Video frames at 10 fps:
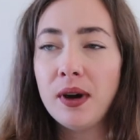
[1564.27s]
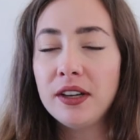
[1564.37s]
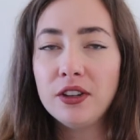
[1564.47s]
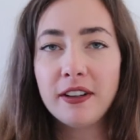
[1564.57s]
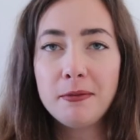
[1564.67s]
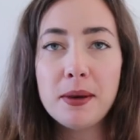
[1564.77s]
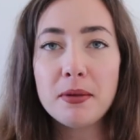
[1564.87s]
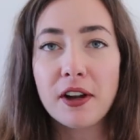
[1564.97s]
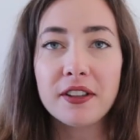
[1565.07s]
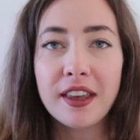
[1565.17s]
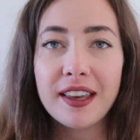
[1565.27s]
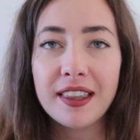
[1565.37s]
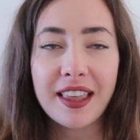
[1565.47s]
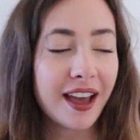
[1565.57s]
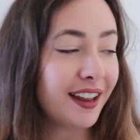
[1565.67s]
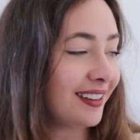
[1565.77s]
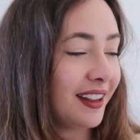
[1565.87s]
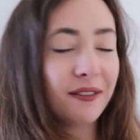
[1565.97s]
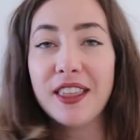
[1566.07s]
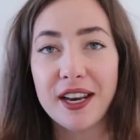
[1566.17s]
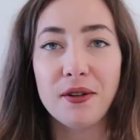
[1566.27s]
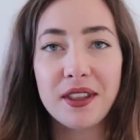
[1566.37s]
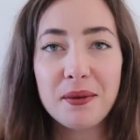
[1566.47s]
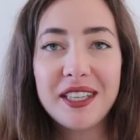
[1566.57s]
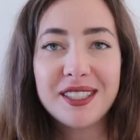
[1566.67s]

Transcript: wonder if people are thinking that, if they know that we